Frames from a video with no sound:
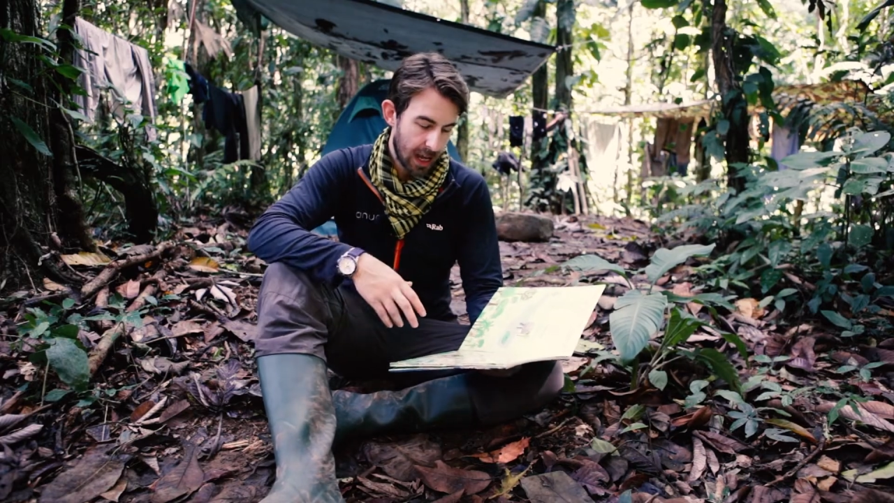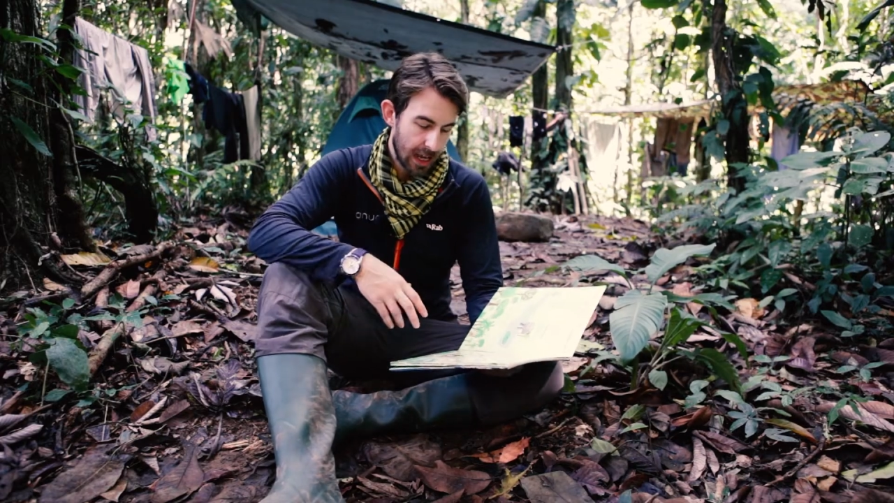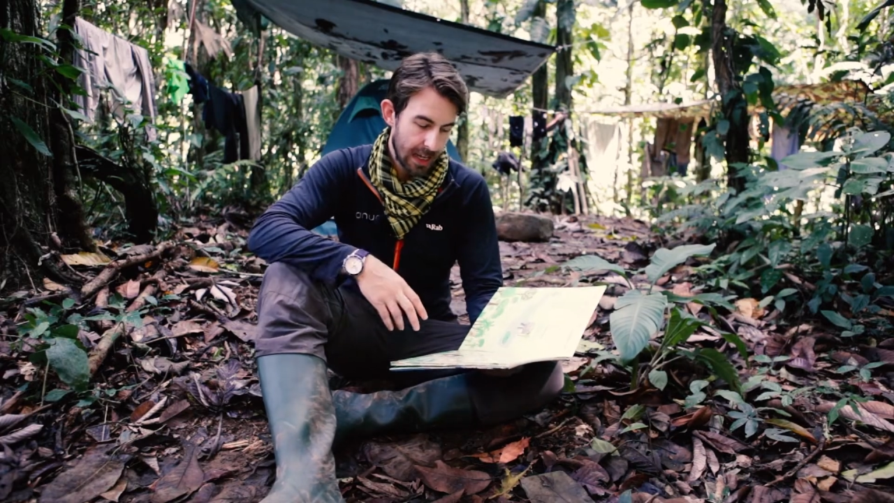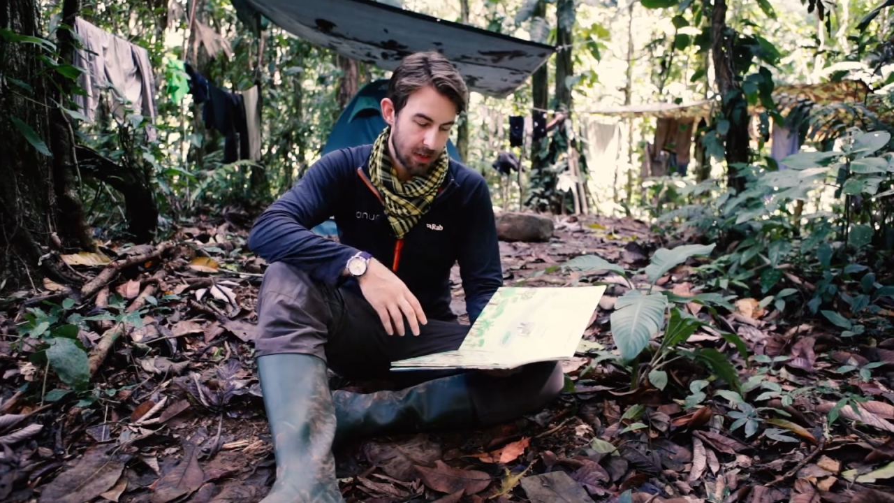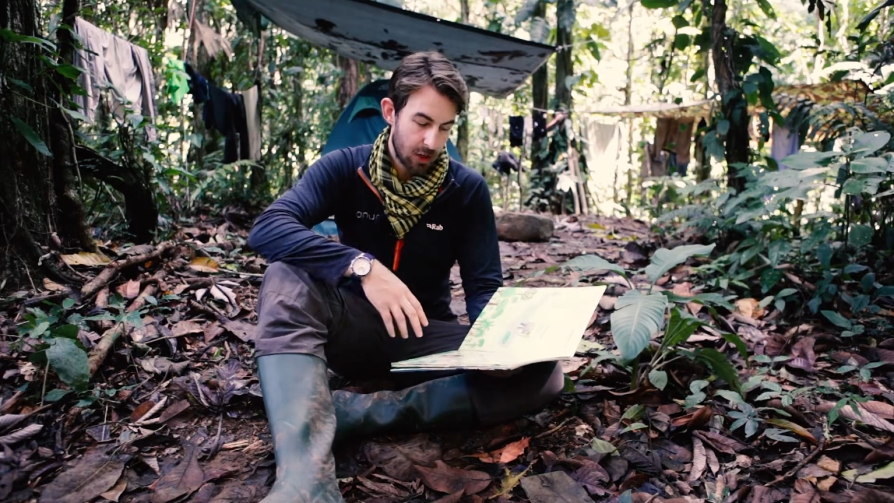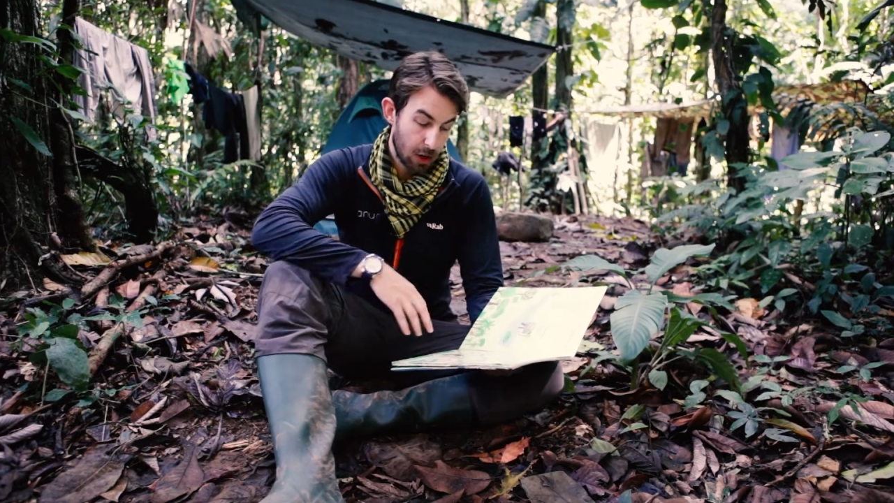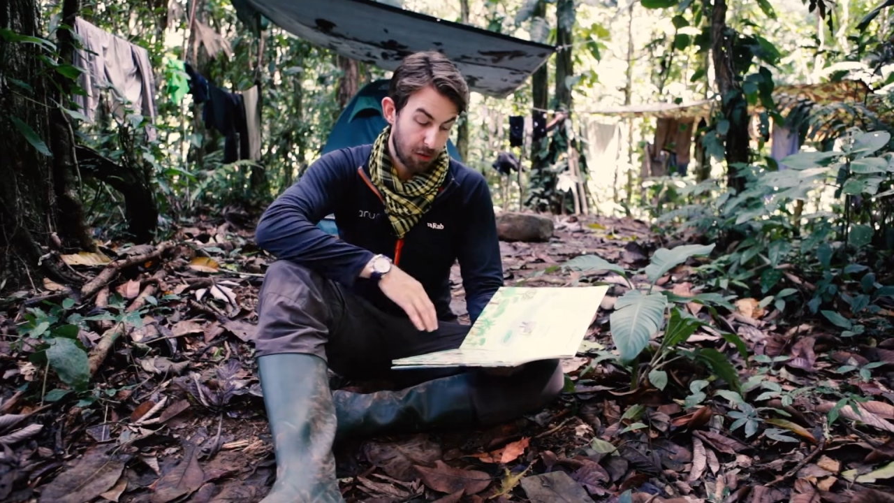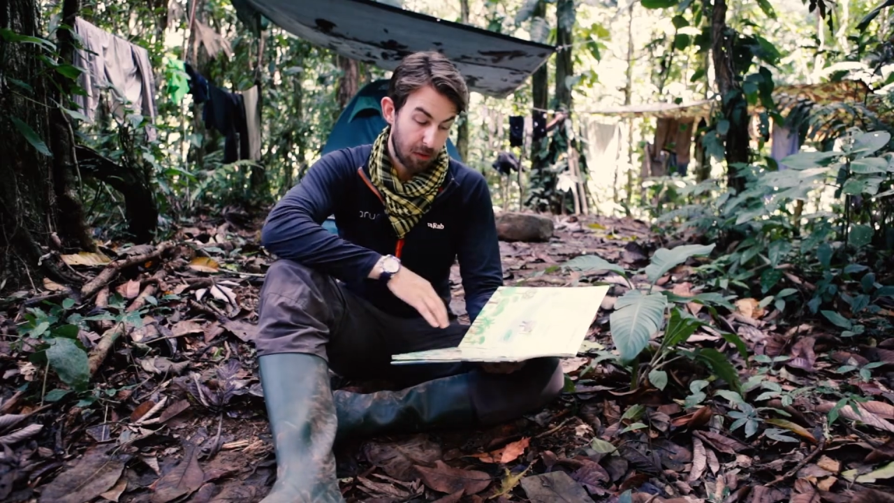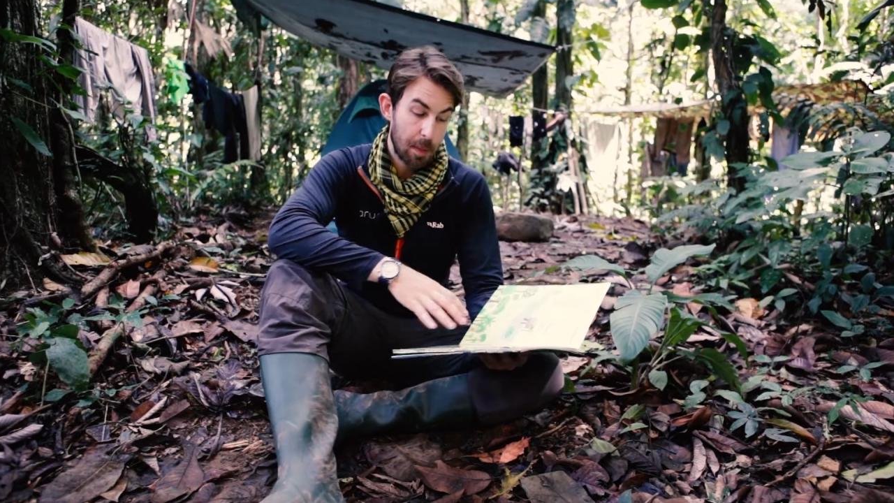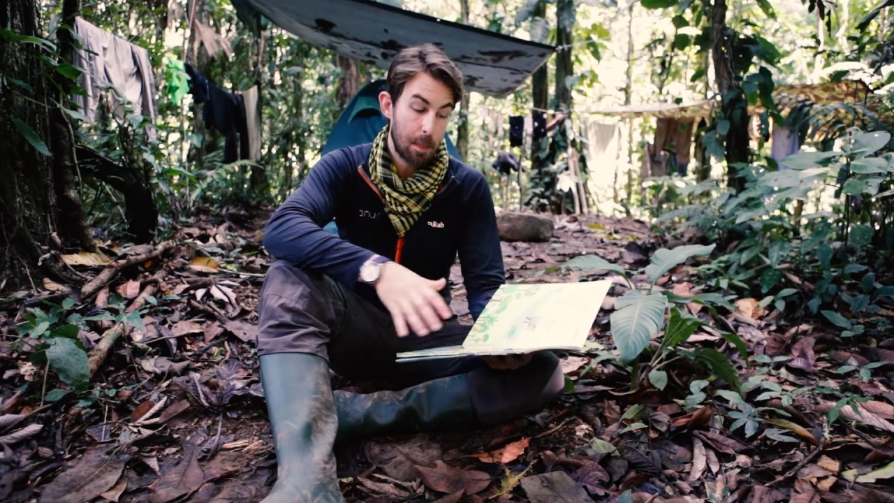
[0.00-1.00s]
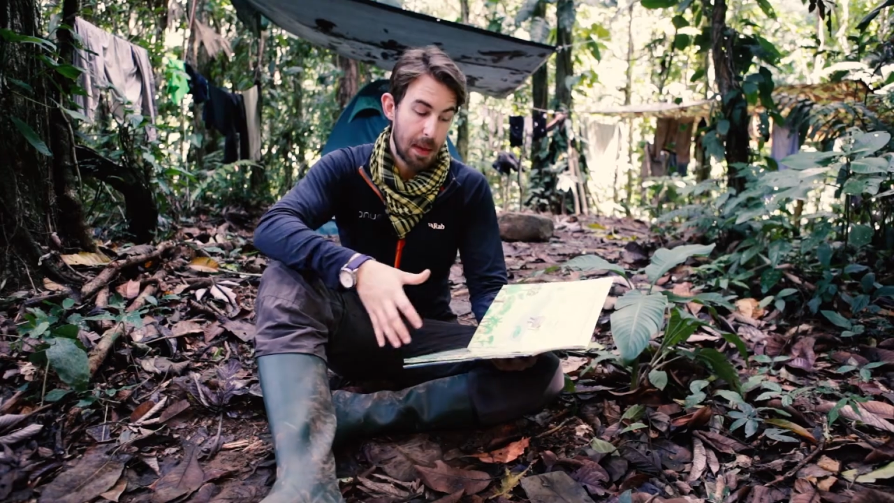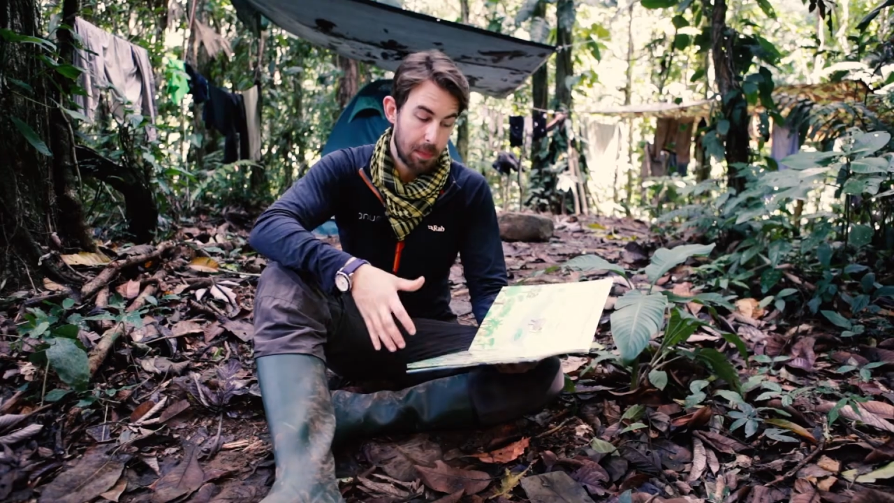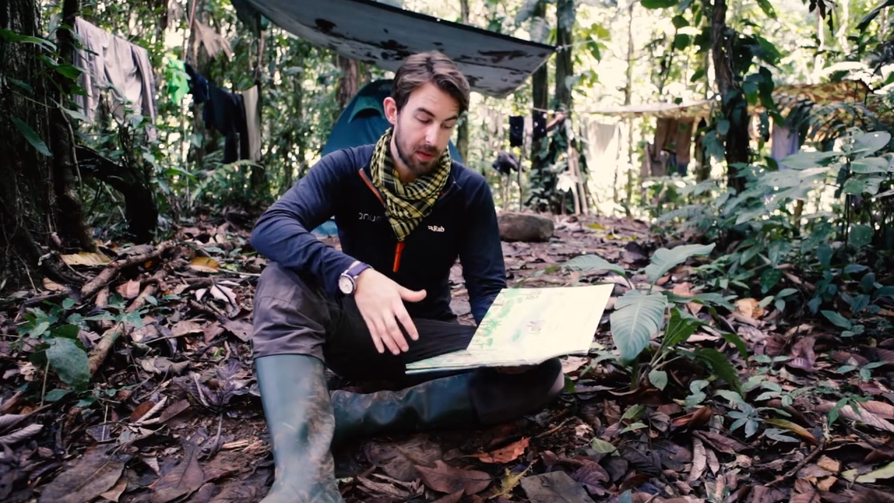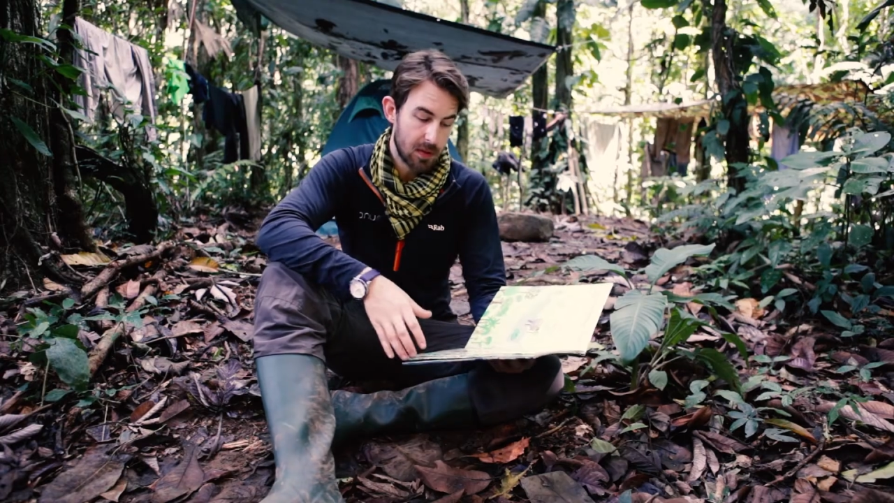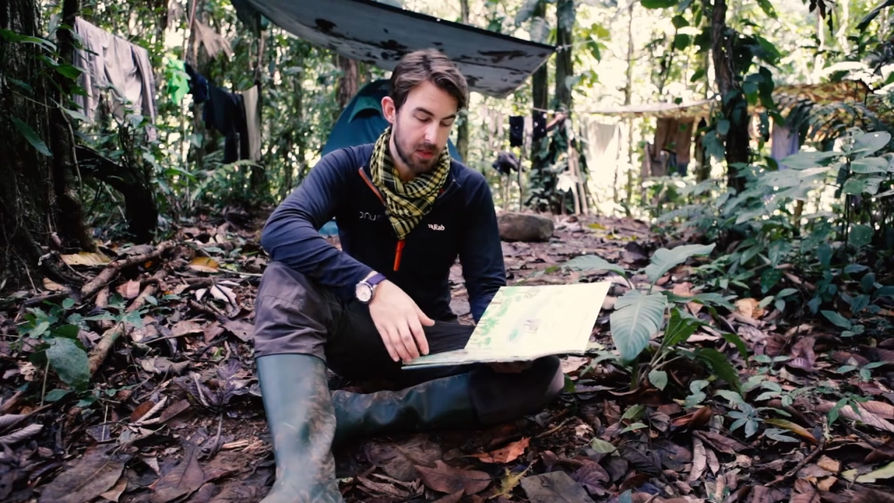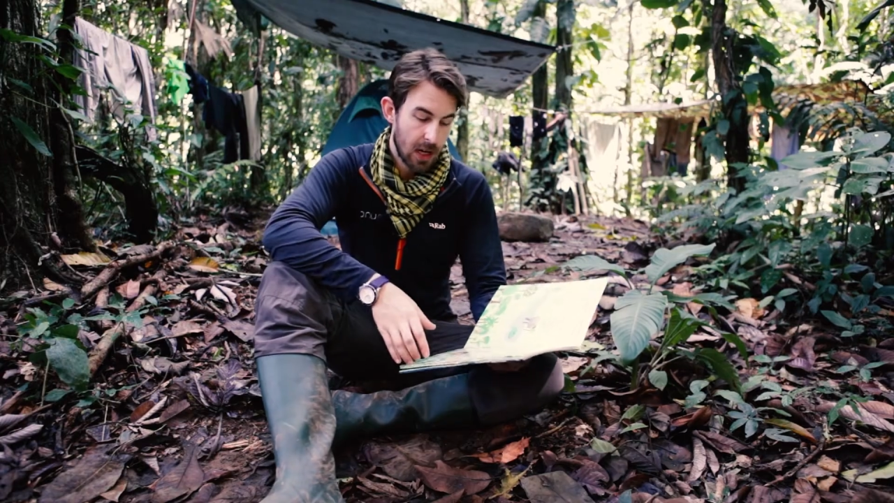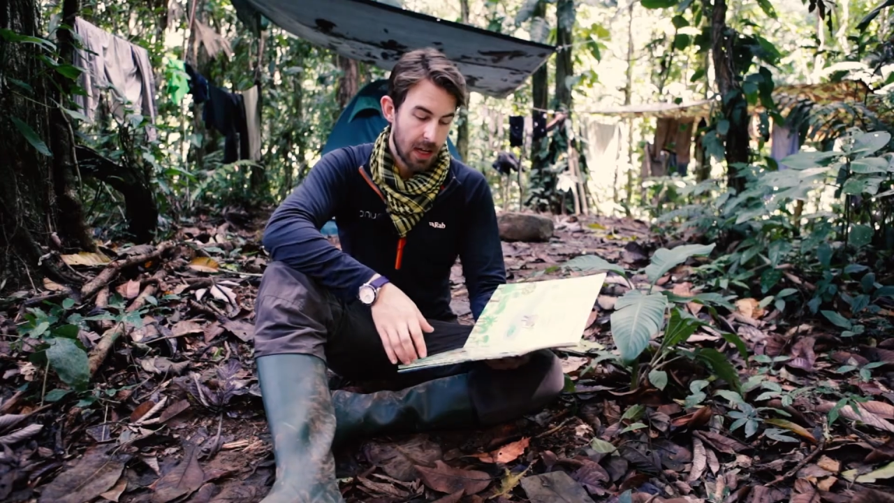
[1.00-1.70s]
in here, from the peoples